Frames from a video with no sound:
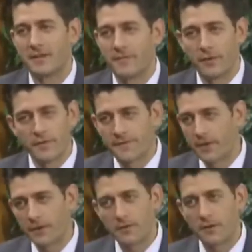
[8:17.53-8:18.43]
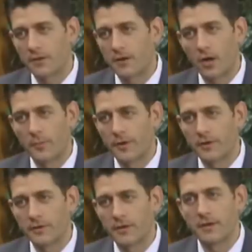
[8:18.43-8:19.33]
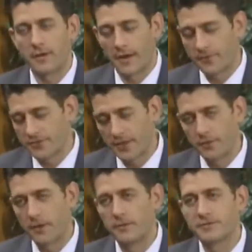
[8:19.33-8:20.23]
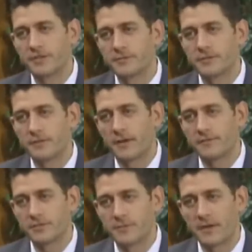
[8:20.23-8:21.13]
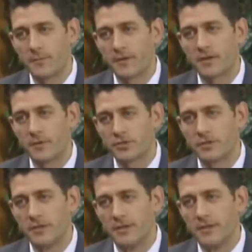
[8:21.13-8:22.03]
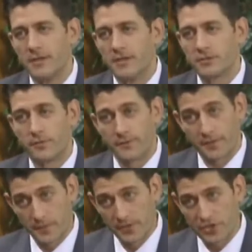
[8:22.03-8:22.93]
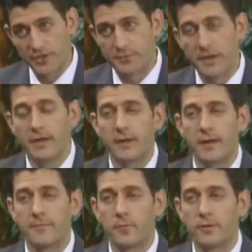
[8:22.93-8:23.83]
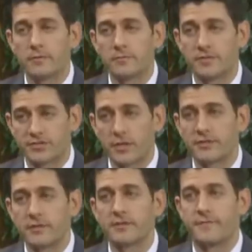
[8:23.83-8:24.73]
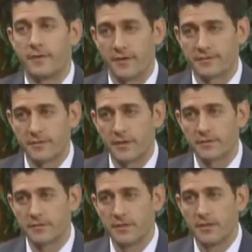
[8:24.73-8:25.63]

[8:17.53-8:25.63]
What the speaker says: Very fair arbiter, and obviously I know Alan Simpson. I just met him on the commission. So the commission is meeting, and we're discussing these various things.